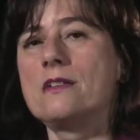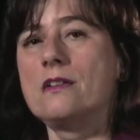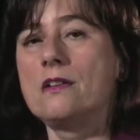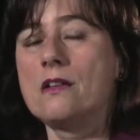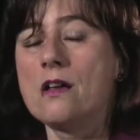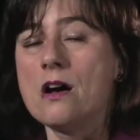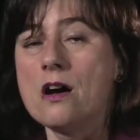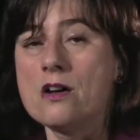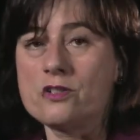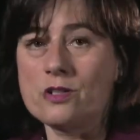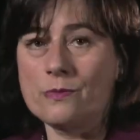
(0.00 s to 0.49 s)
a
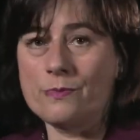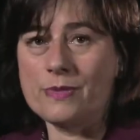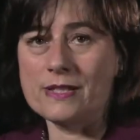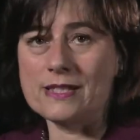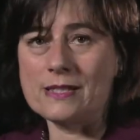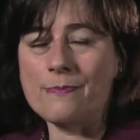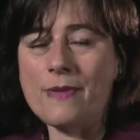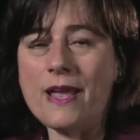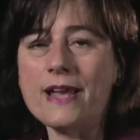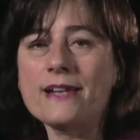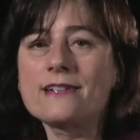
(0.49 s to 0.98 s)
larger
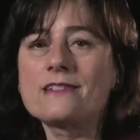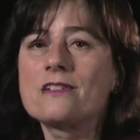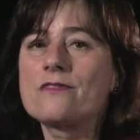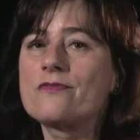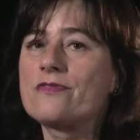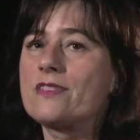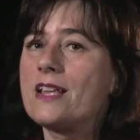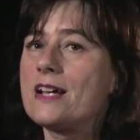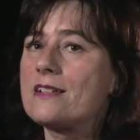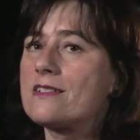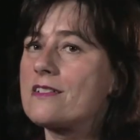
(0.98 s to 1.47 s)

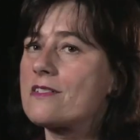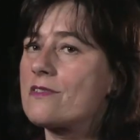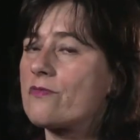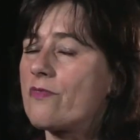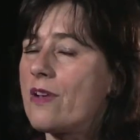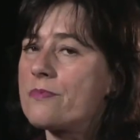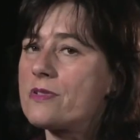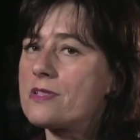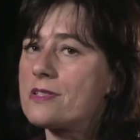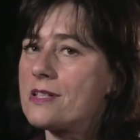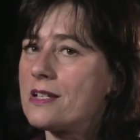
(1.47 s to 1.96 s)
perspective that is
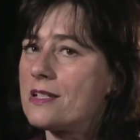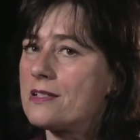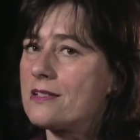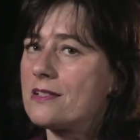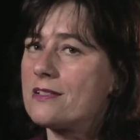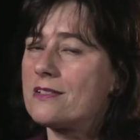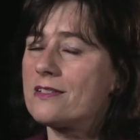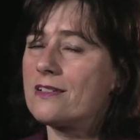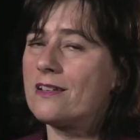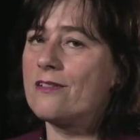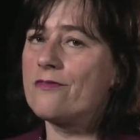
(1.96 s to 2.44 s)

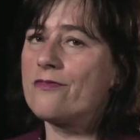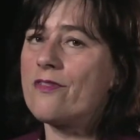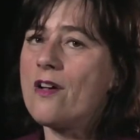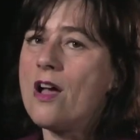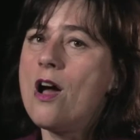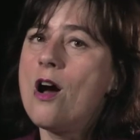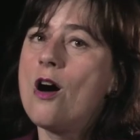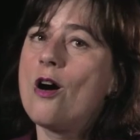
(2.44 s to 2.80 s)
representative